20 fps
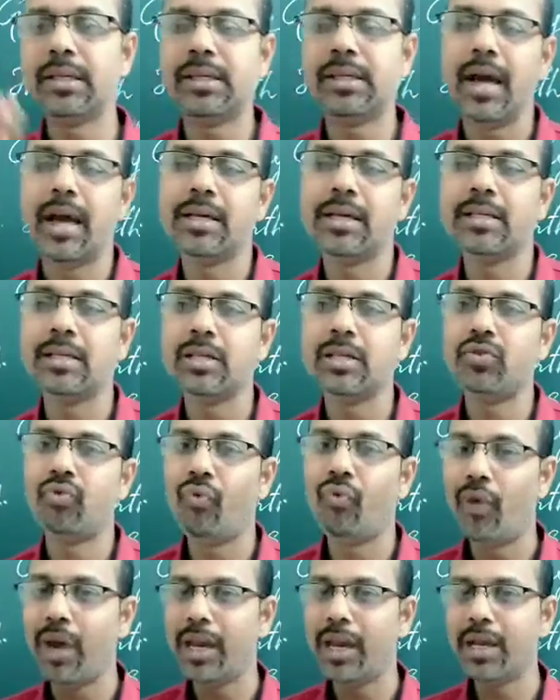size is
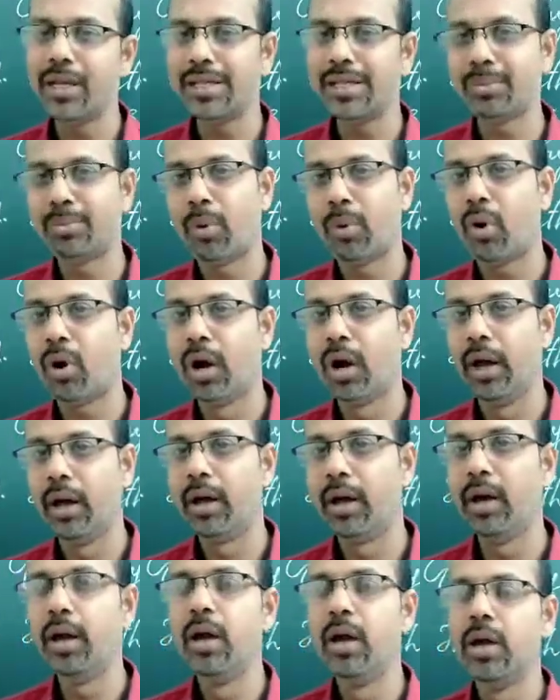very
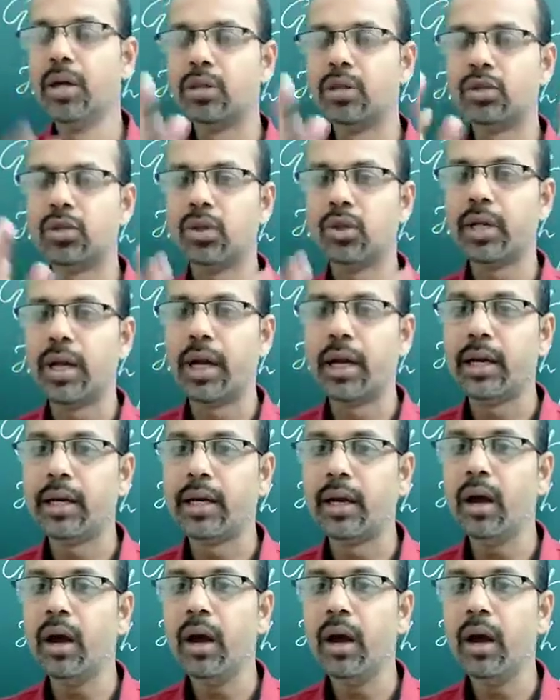smaller, so that